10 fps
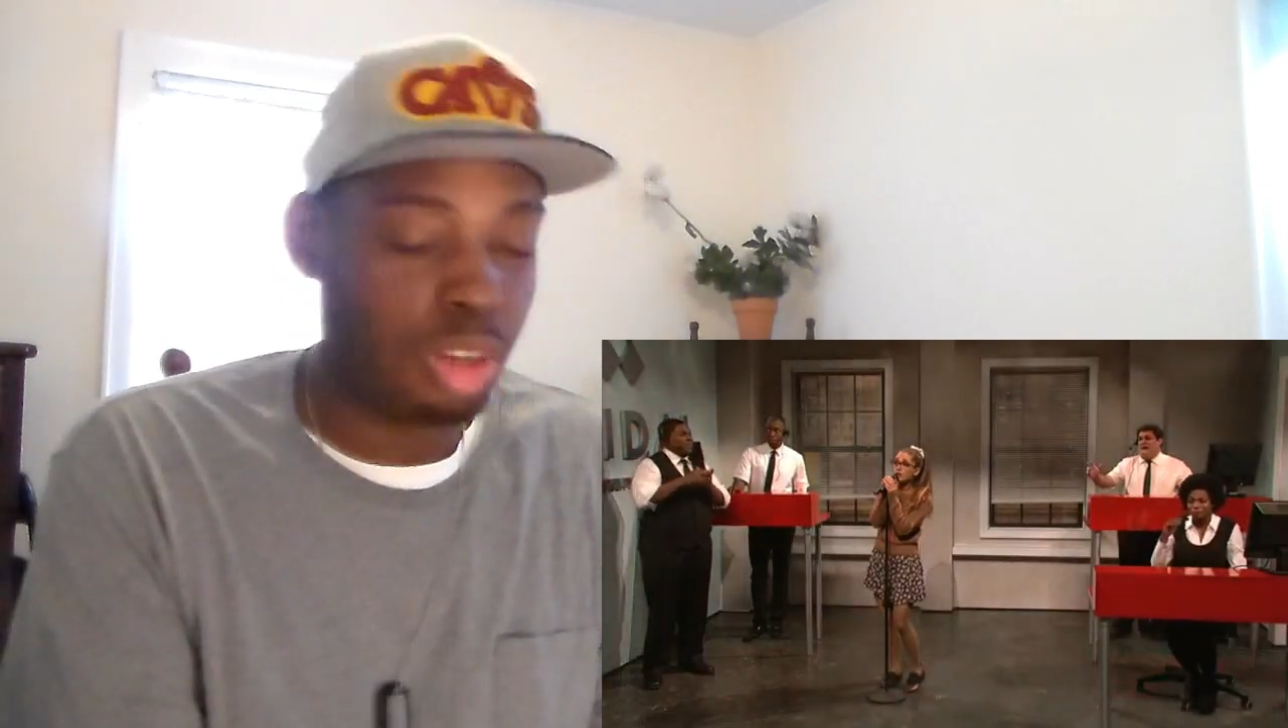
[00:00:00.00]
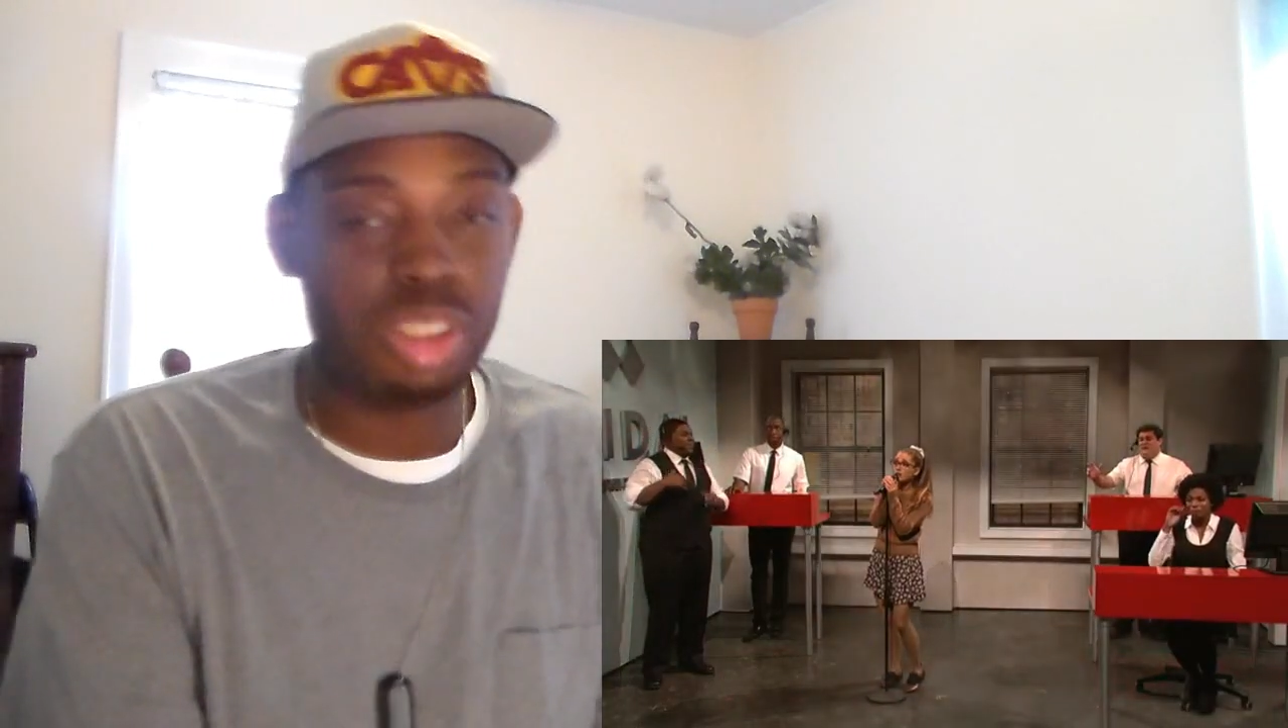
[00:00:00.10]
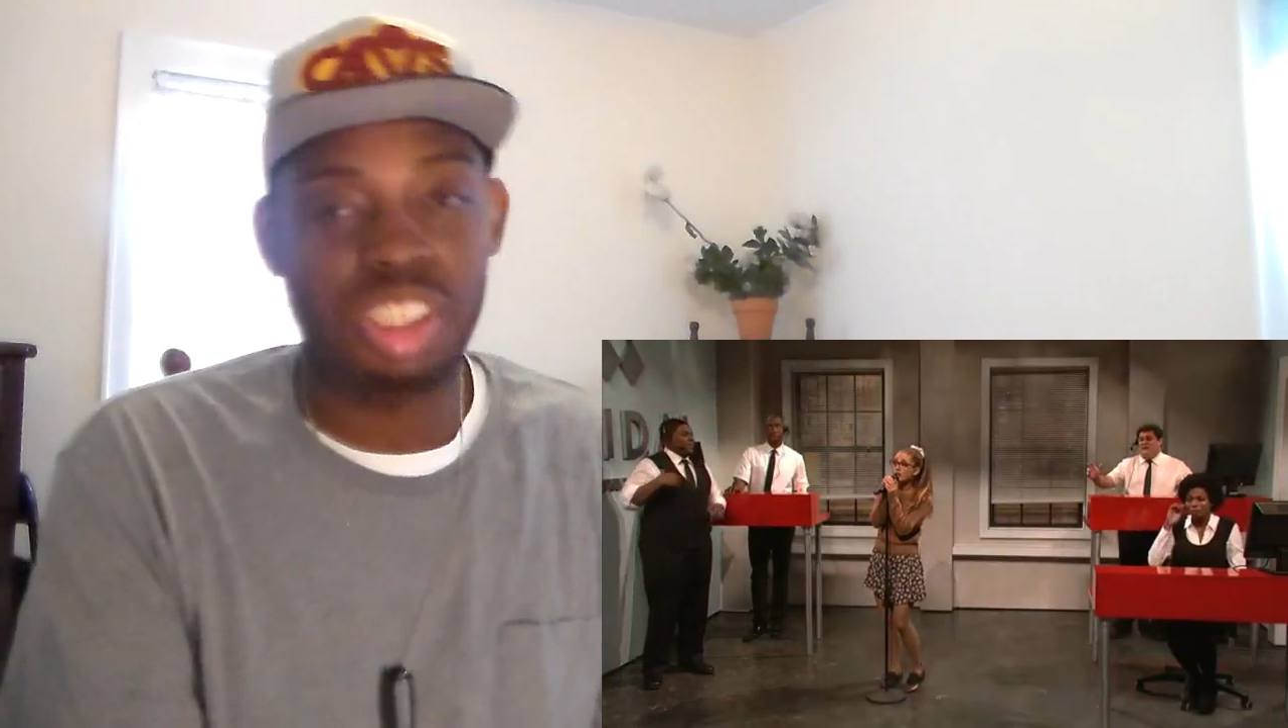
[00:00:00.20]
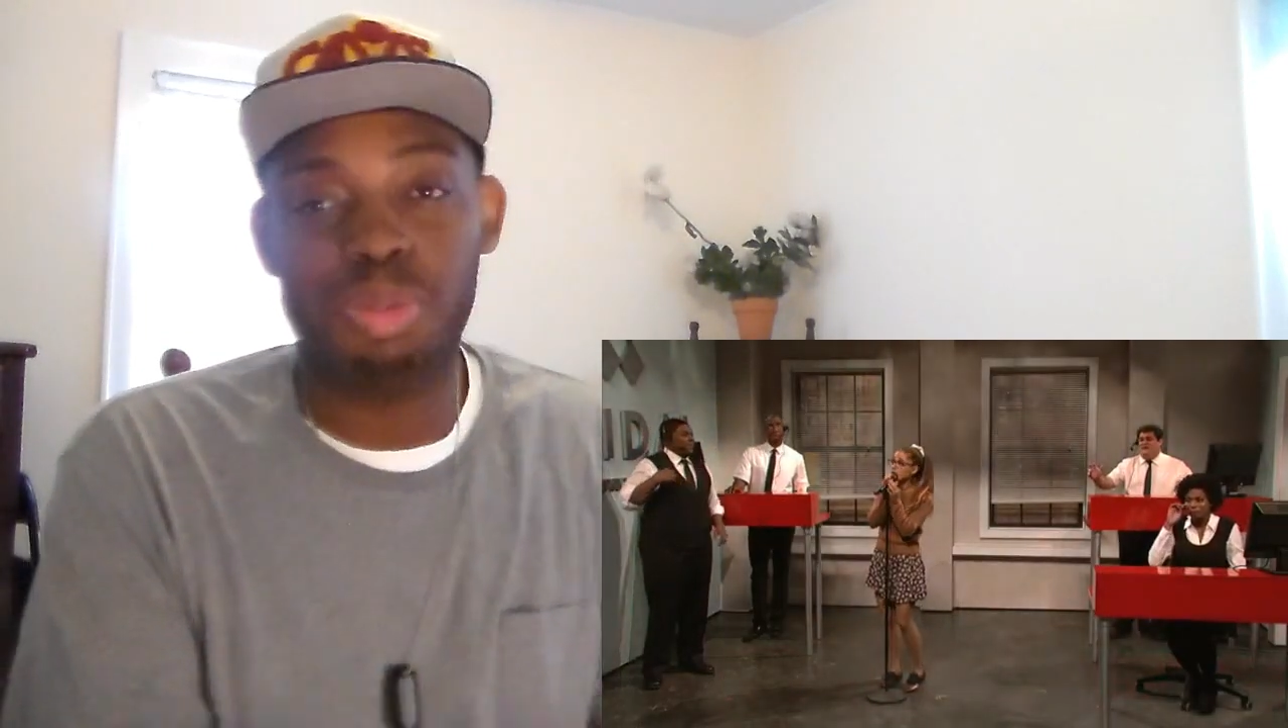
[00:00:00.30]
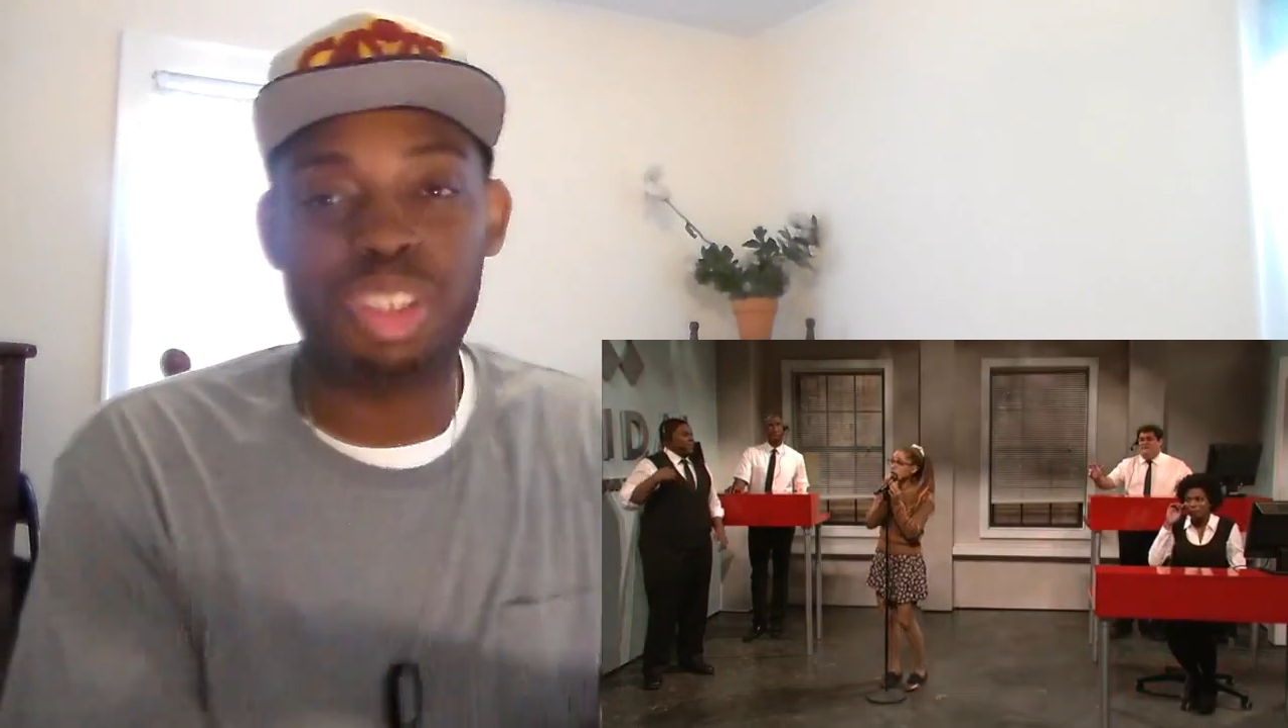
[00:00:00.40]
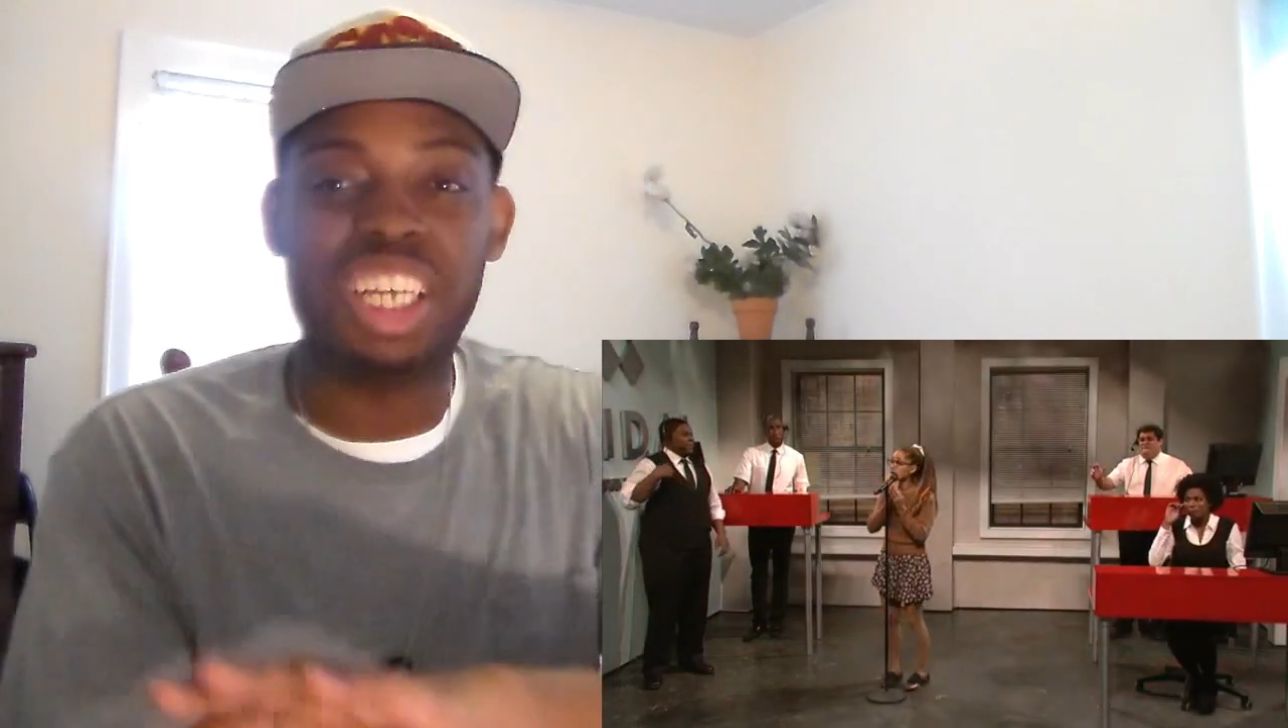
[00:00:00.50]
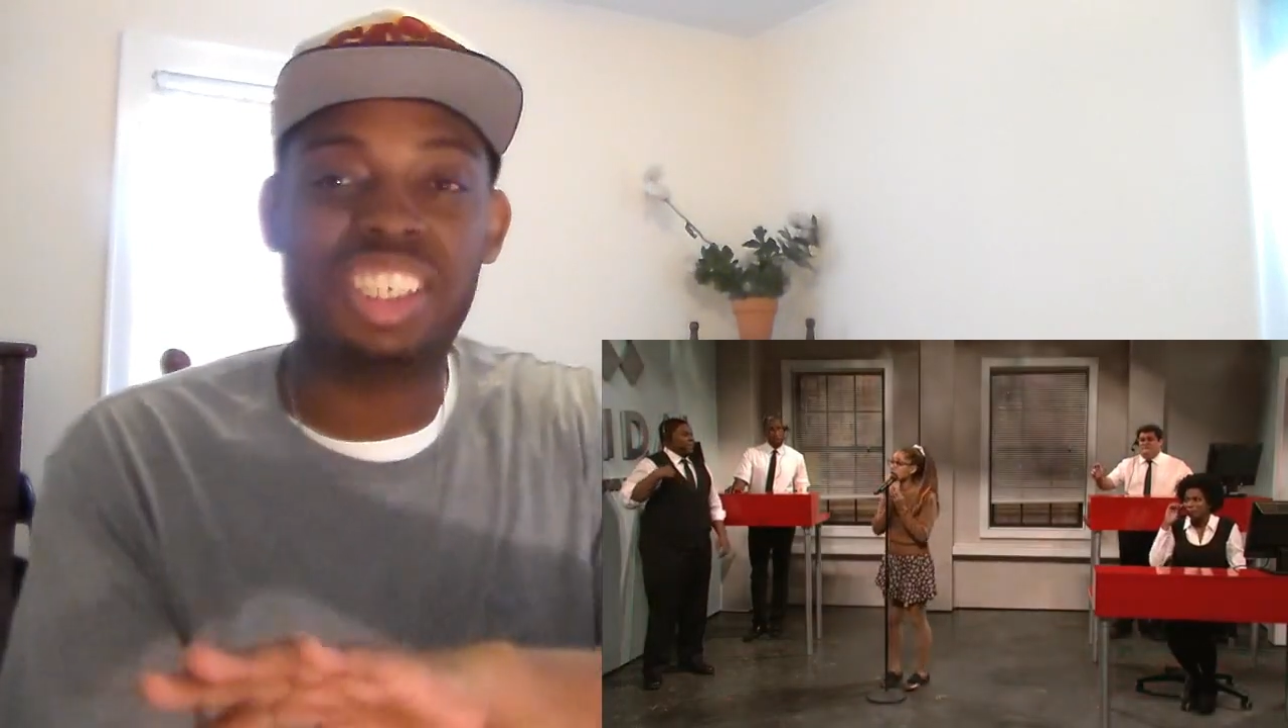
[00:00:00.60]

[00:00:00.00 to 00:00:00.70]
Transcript: You know she was